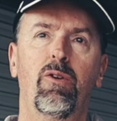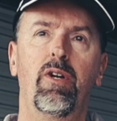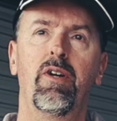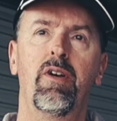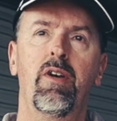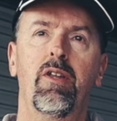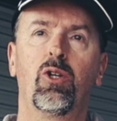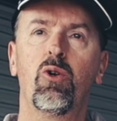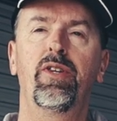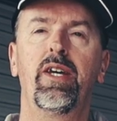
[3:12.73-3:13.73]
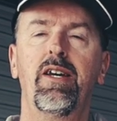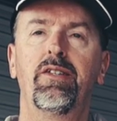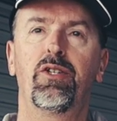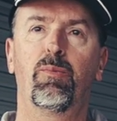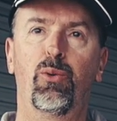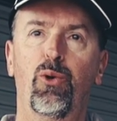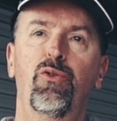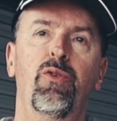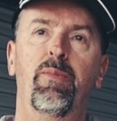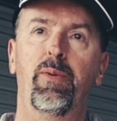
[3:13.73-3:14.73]
it. The good thing is it's a
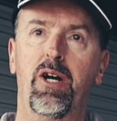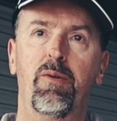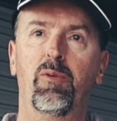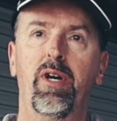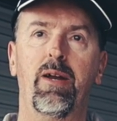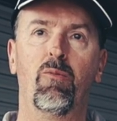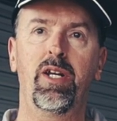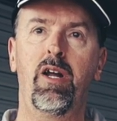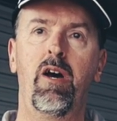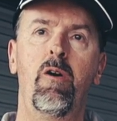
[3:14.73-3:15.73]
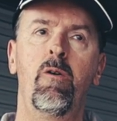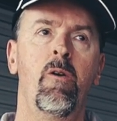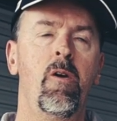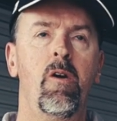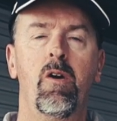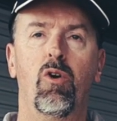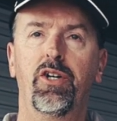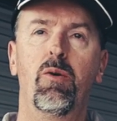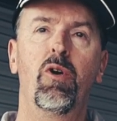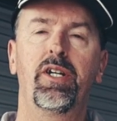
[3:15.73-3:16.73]
proven power plant. We know I
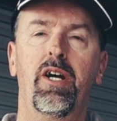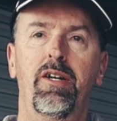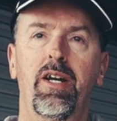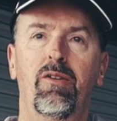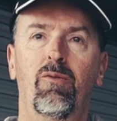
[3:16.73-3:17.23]
don't want to go down the